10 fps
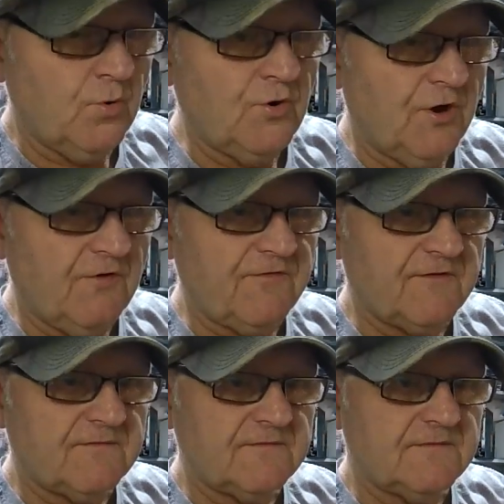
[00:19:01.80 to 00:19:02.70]
1 off,
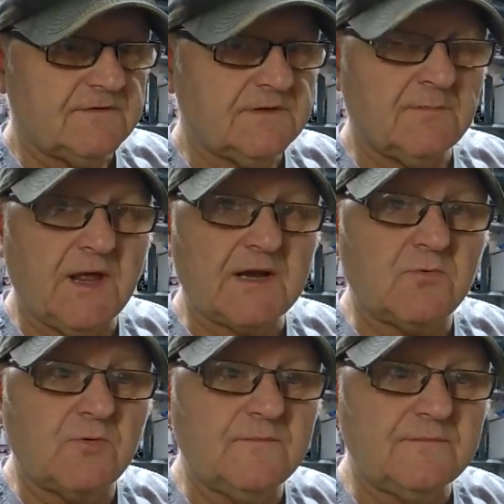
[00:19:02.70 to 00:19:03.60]
a black
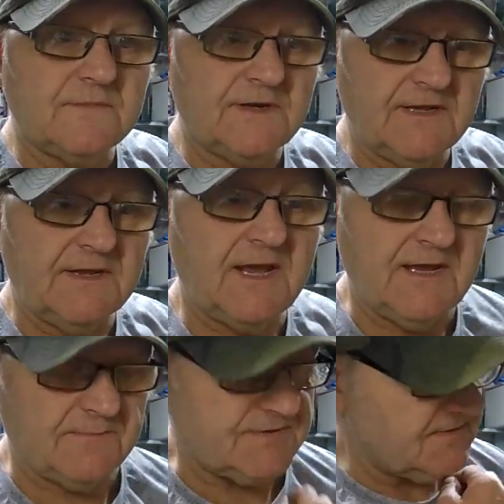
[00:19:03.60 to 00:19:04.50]
one in it
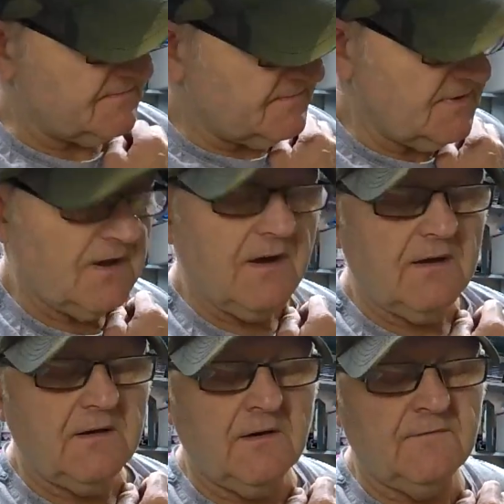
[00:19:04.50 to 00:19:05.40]
hips,
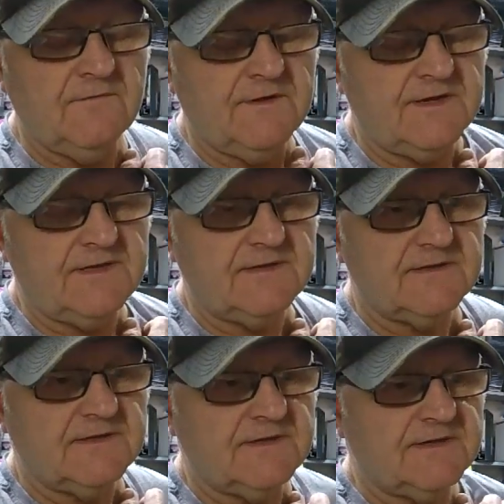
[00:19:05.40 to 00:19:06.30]
on the
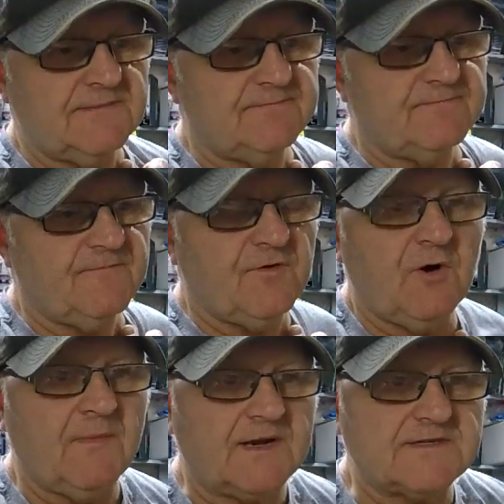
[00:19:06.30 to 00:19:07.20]
4
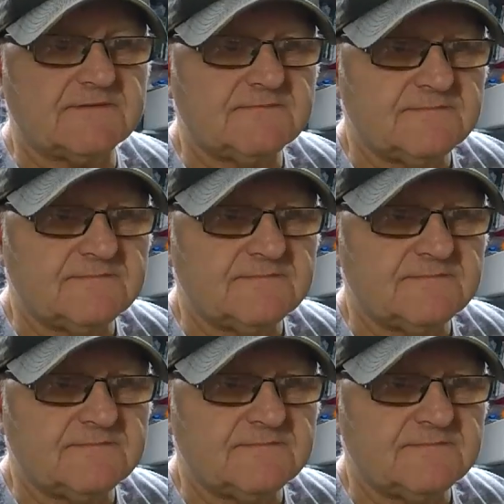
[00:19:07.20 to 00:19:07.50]
Max.